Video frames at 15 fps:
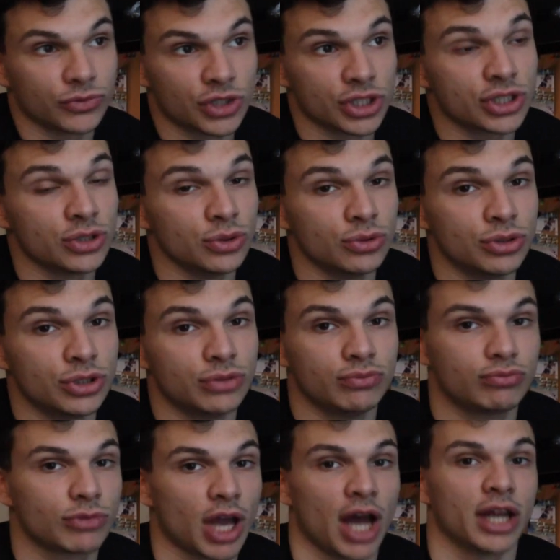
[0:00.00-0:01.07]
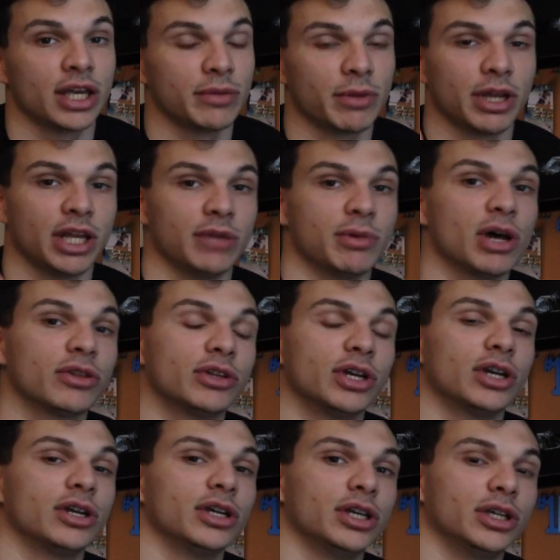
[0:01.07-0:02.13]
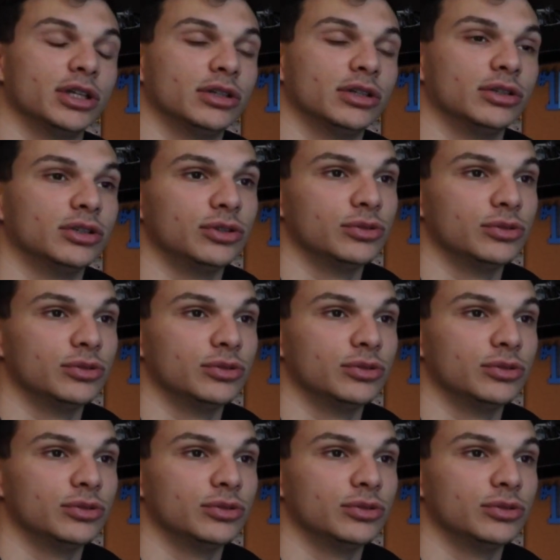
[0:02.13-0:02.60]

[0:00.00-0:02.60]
Just to kind of get my name out there and